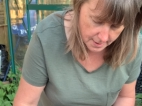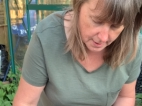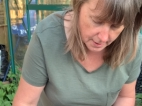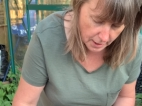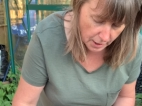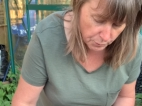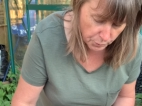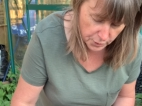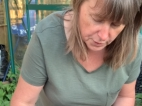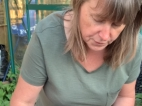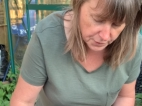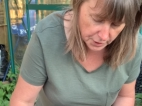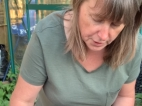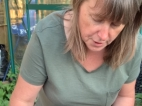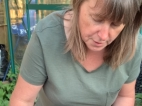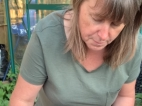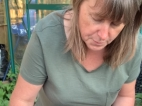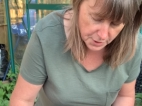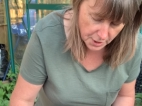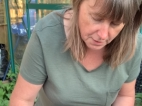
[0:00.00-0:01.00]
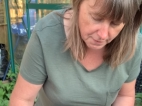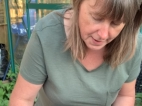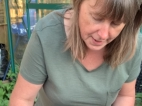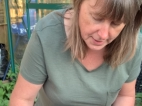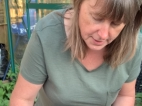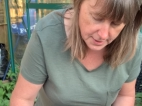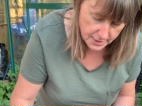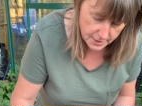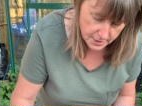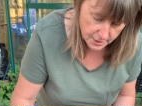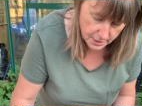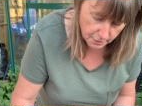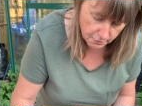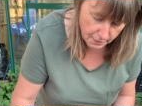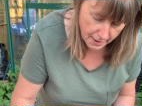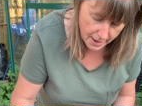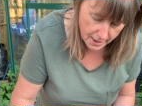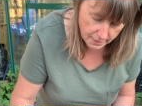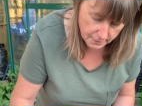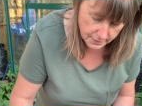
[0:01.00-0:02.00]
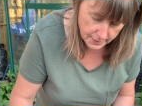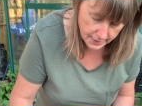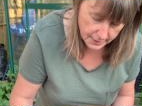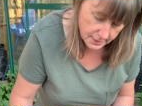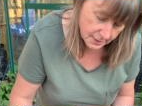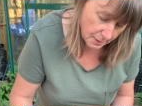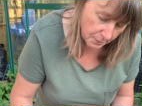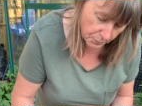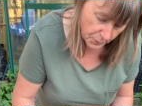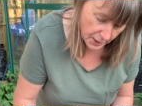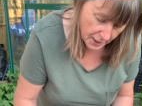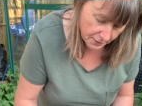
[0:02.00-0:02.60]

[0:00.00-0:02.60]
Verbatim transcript: I would have done them direct into the ground, except we